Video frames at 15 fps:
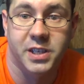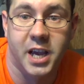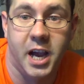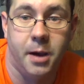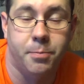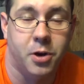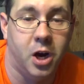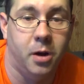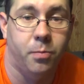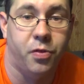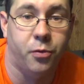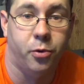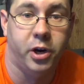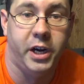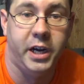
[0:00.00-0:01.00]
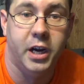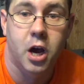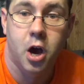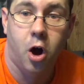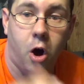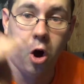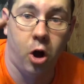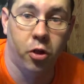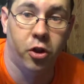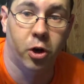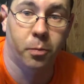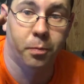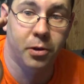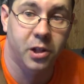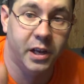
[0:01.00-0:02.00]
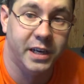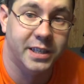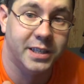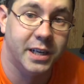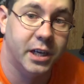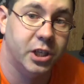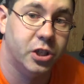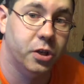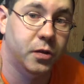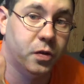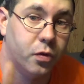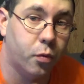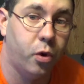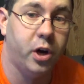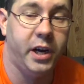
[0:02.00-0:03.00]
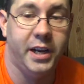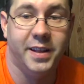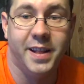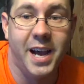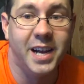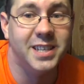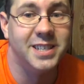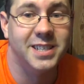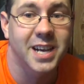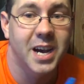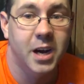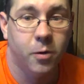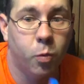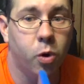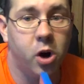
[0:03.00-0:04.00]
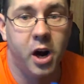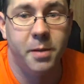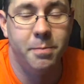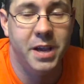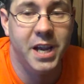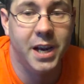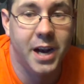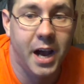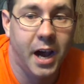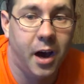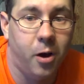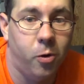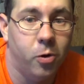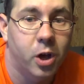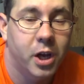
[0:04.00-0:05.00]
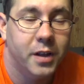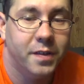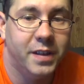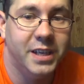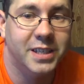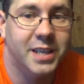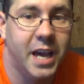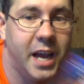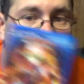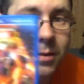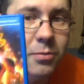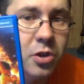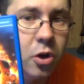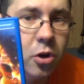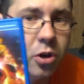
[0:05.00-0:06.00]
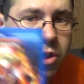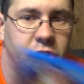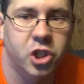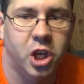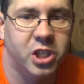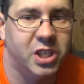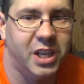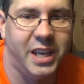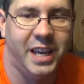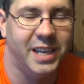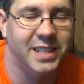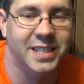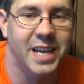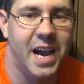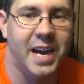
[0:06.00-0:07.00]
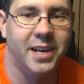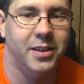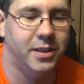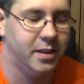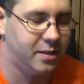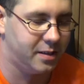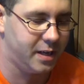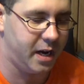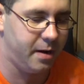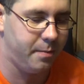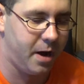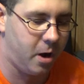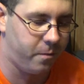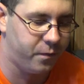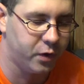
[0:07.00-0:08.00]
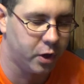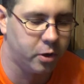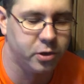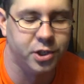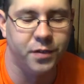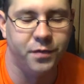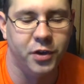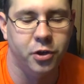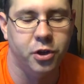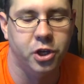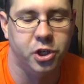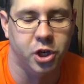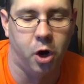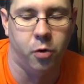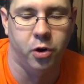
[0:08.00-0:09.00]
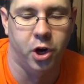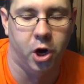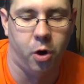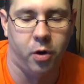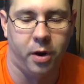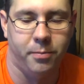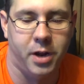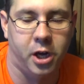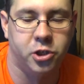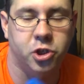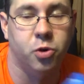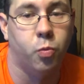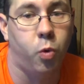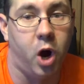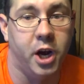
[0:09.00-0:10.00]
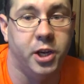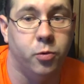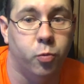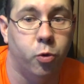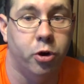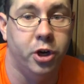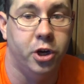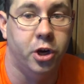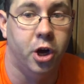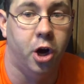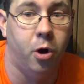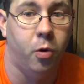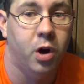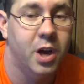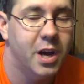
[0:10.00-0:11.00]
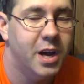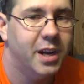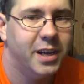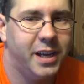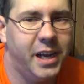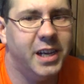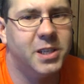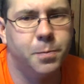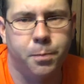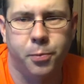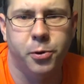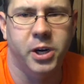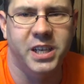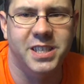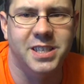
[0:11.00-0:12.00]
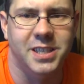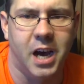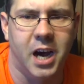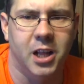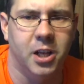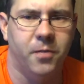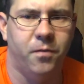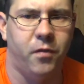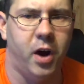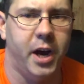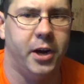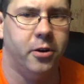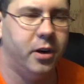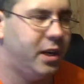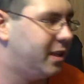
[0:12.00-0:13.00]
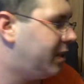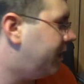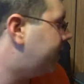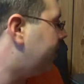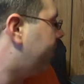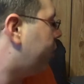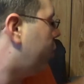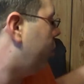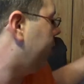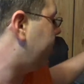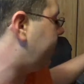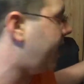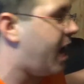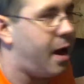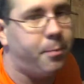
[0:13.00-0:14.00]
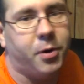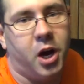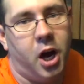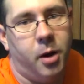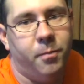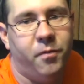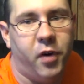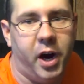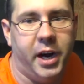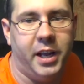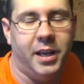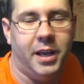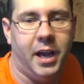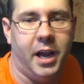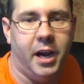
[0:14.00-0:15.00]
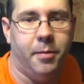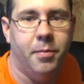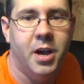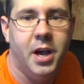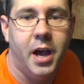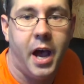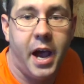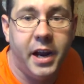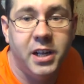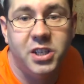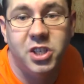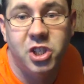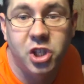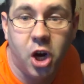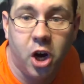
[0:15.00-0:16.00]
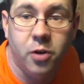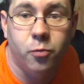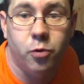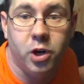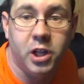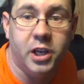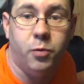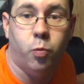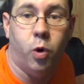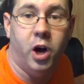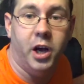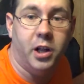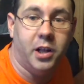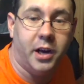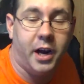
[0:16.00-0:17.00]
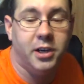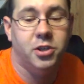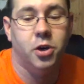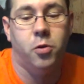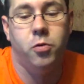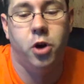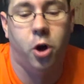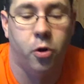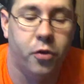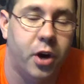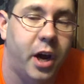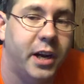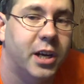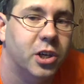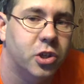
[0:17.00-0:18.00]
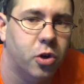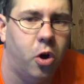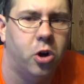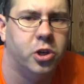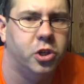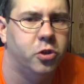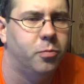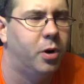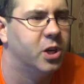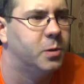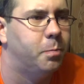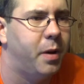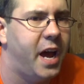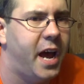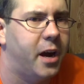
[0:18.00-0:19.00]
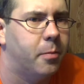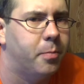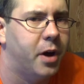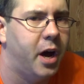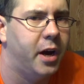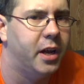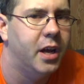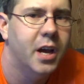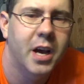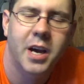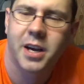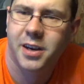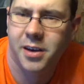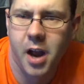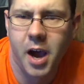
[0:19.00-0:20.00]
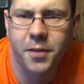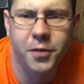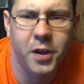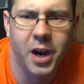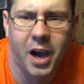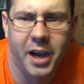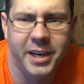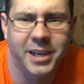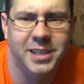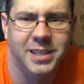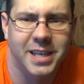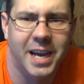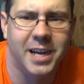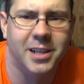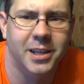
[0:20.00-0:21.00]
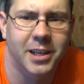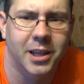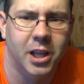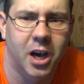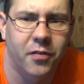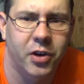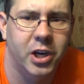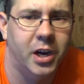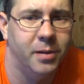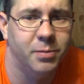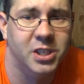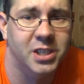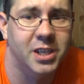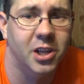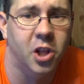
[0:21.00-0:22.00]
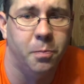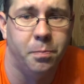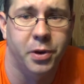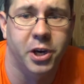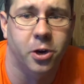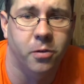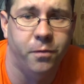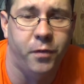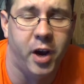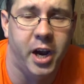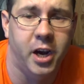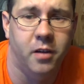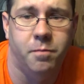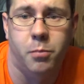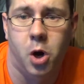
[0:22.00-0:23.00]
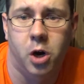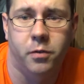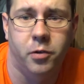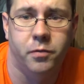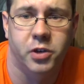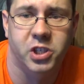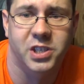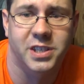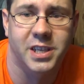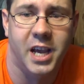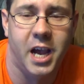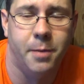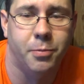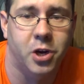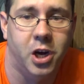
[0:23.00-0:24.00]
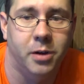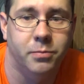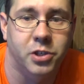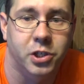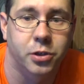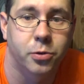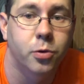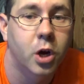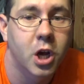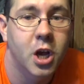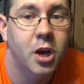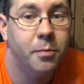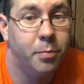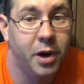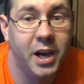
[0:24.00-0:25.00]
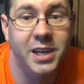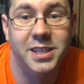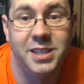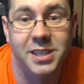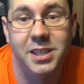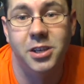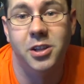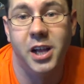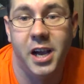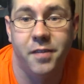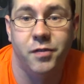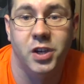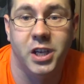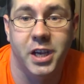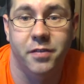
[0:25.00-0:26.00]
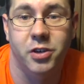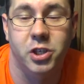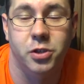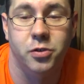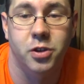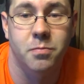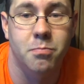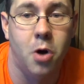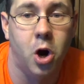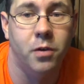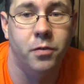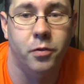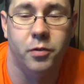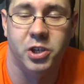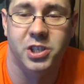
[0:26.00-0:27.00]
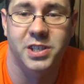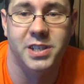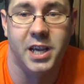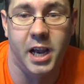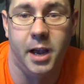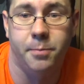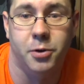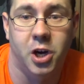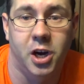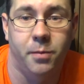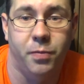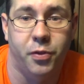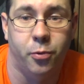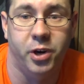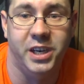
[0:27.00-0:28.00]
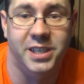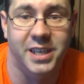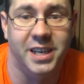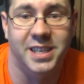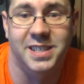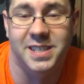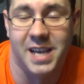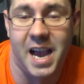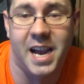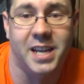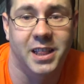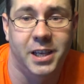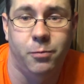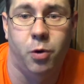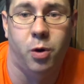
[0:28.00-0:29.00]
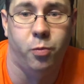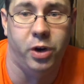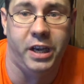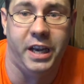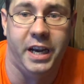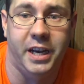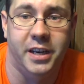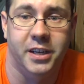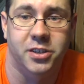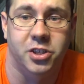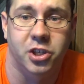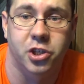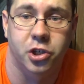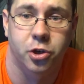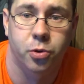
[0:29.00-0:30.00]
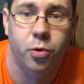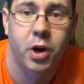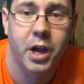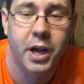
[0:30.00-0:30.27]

Capcom 3 on their PlayStation 3. And that's where I mean how these games are just exactly the same. Now, for those of you that don't know, and I'm not sure why you wouldn't know, it's pretty solid fighter. It's of course Capcom fighting game, and it's done really well, and I don't know that I can talk too much bad about it. Not that I exactly love it. I'm still a bigger fan of Marvel vs. Capcom 2, but I still have to give it to them. Marvel vs. Capcom 3 did exactly what we needed it to do.